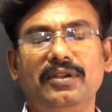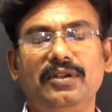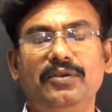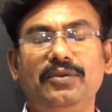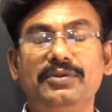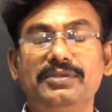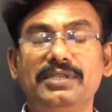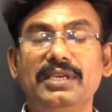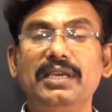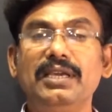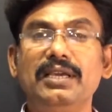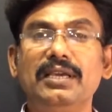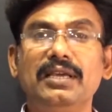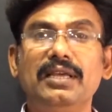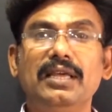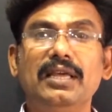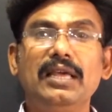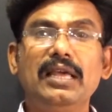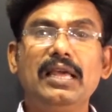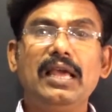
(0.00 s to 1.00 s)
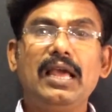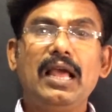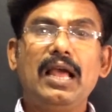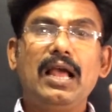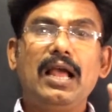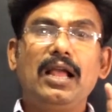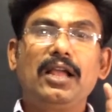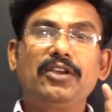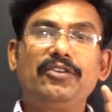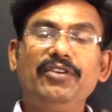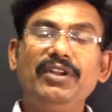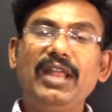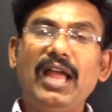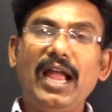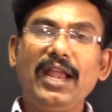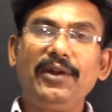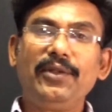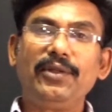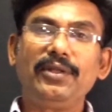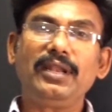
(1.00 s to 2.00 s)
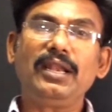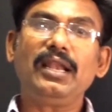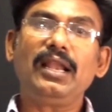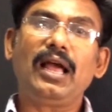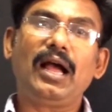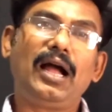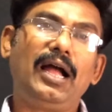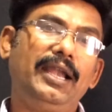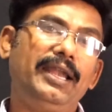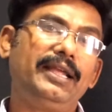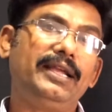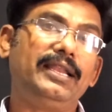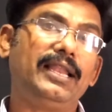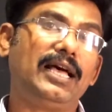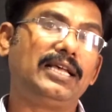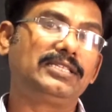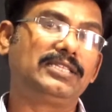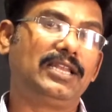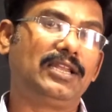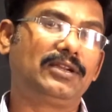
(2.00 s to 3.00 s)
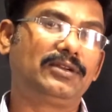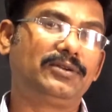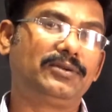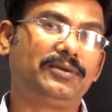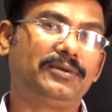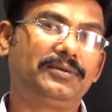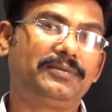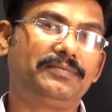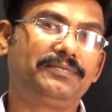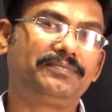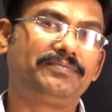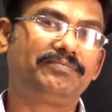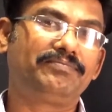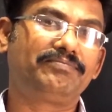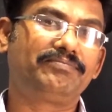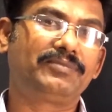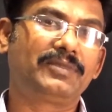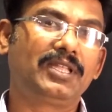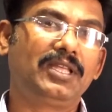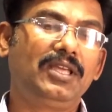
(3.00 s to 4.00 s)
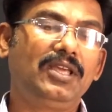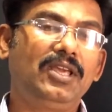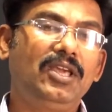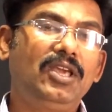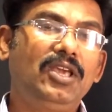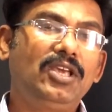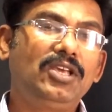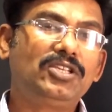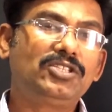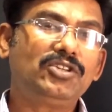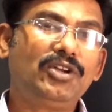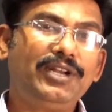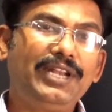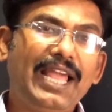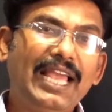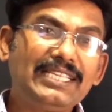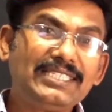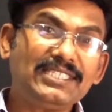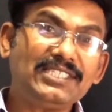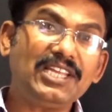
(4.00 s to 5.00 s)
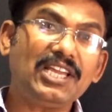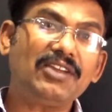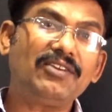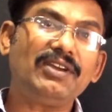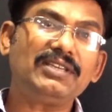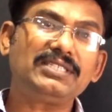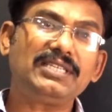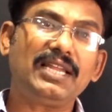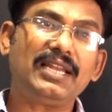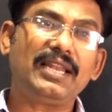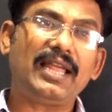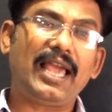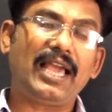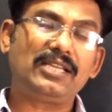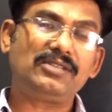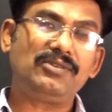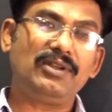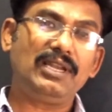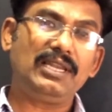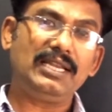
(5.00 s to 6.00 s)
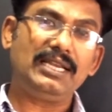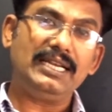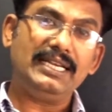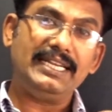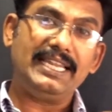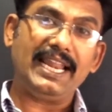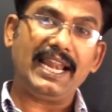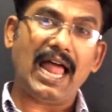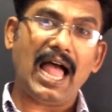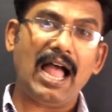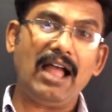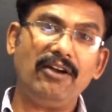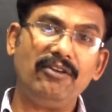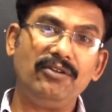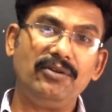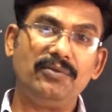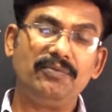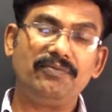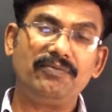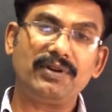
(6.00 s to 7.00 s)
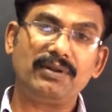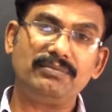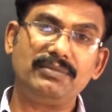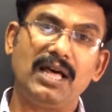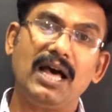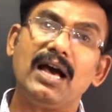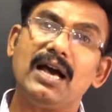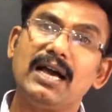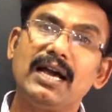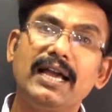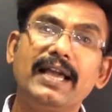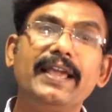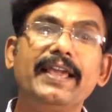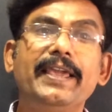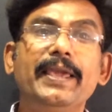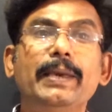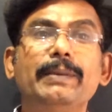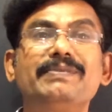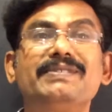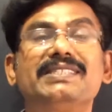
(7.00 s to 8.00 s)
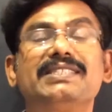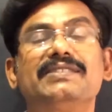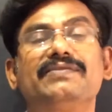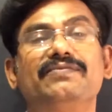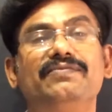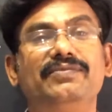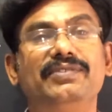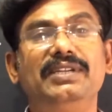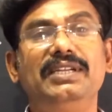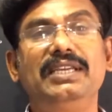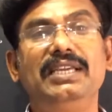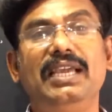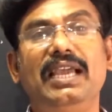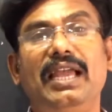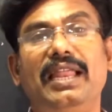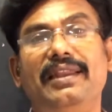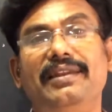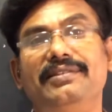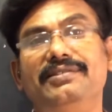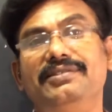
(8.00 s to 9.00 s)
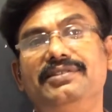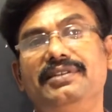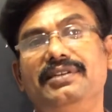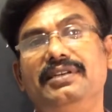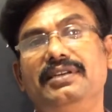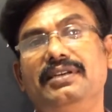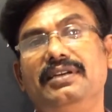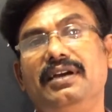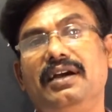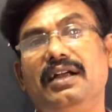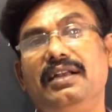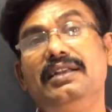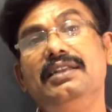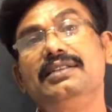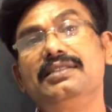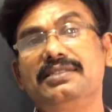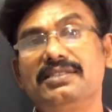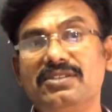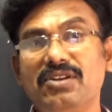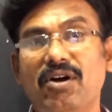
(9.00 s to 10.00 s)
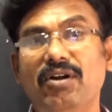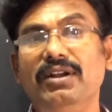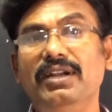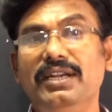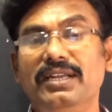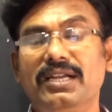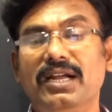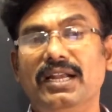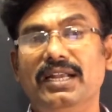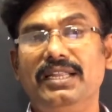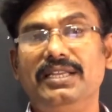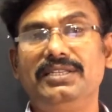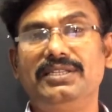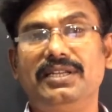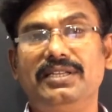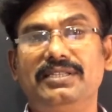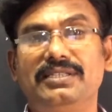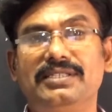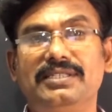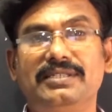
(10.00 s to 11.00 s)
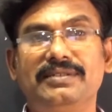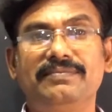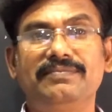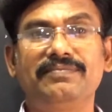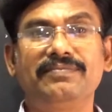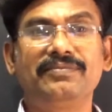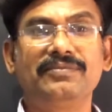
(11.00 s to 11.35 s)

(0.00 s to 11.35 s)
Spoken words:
Using quinhydron and glass electrode. So Nernst equation actually derived from the Gibbs free energy under standard conditions.